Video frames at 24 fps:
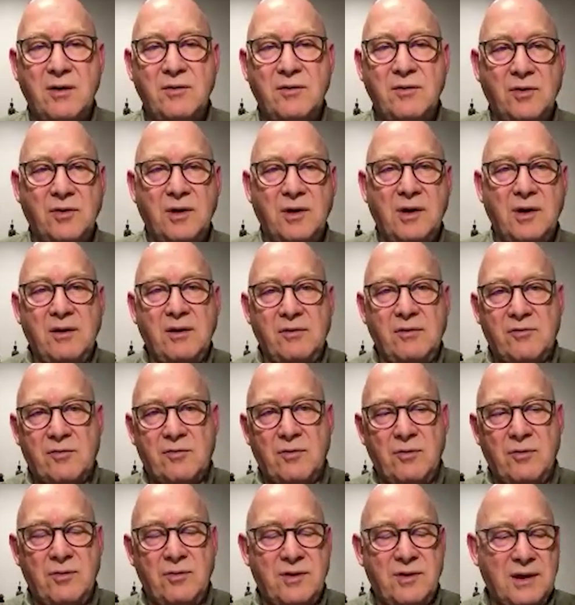those who are going
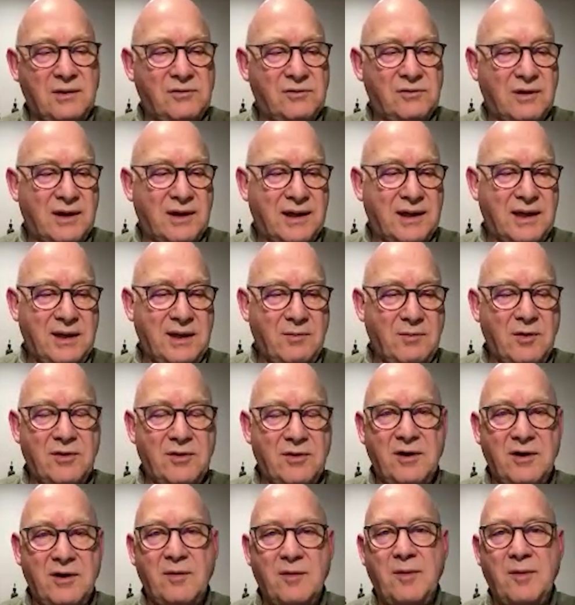through things like
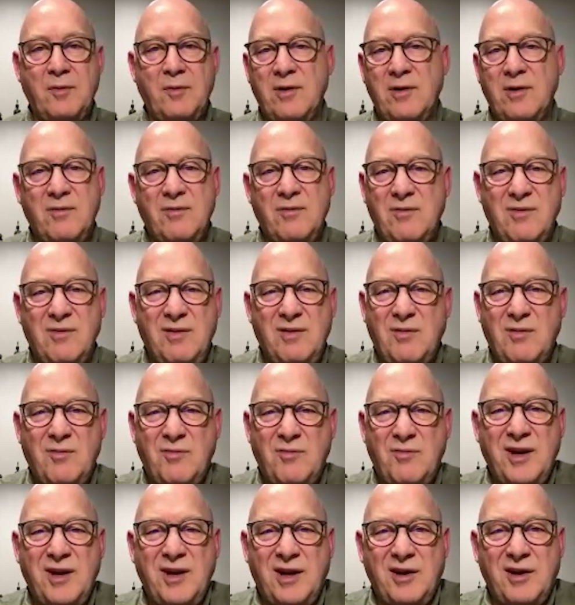chemotherapy. What
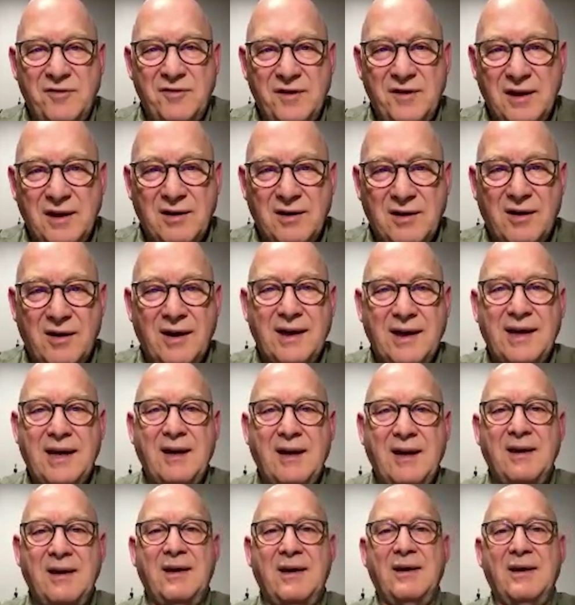are you going to feel like?
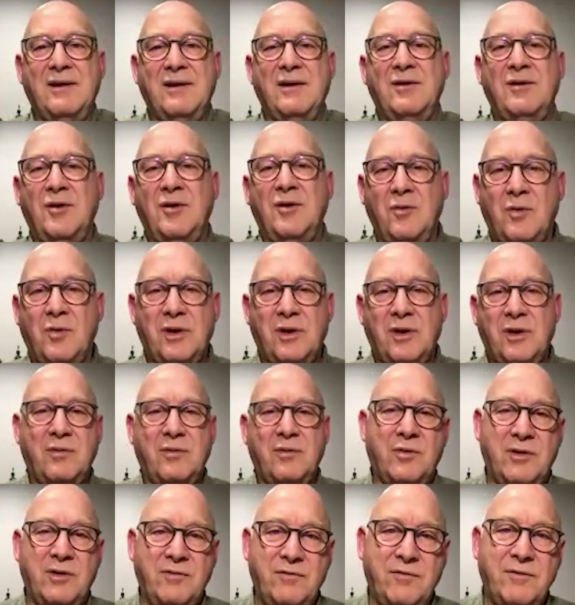How are you going to do?
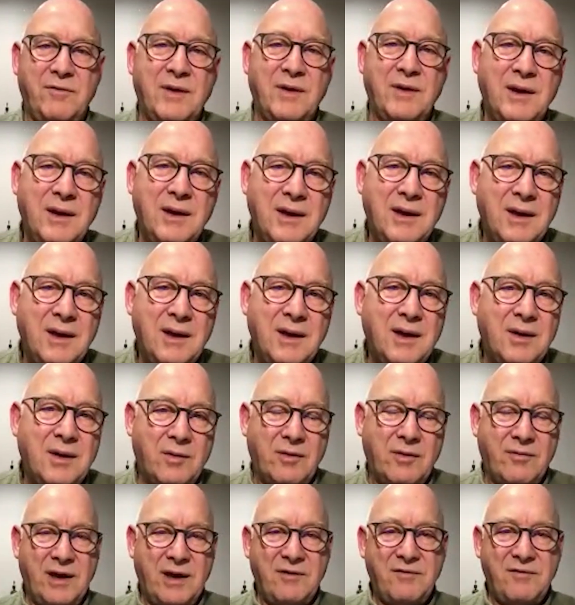What
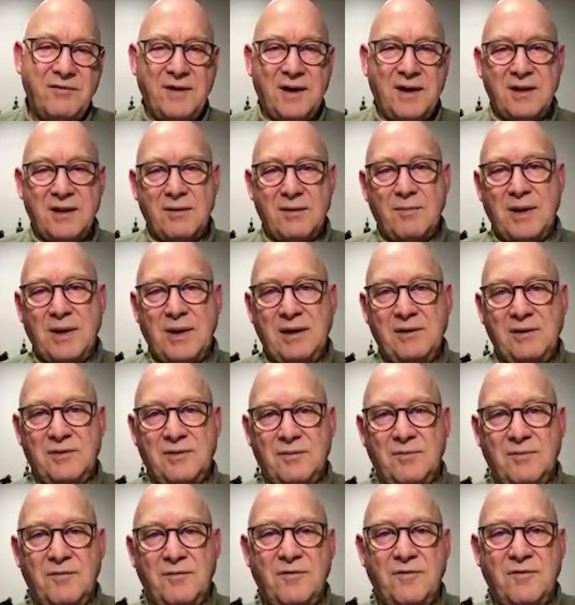have they found that
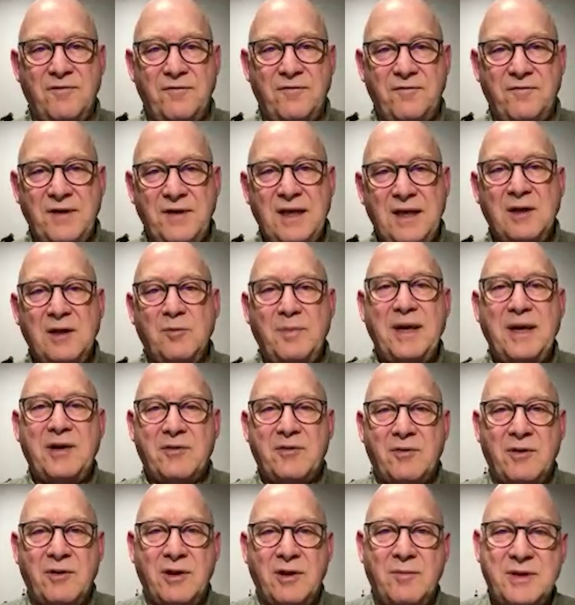makes them feel
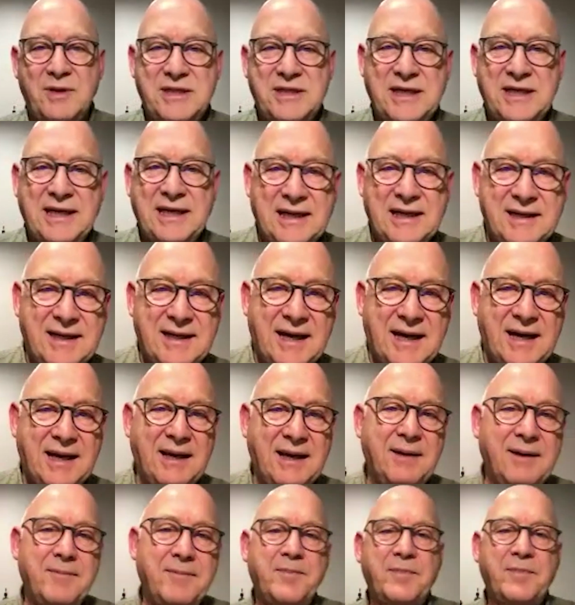better on the particular
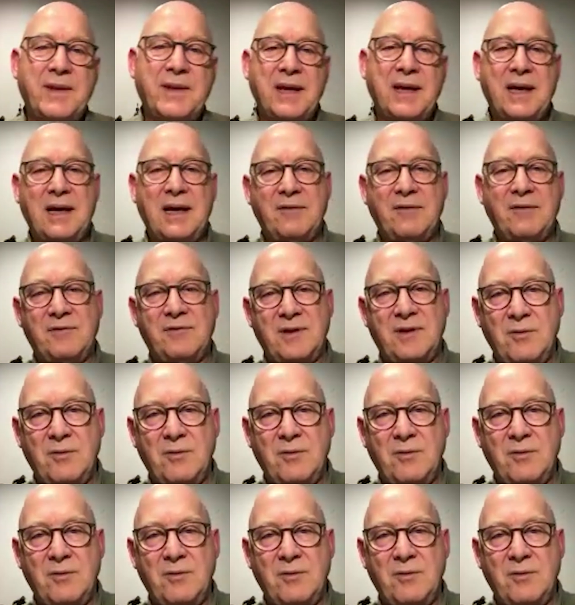day after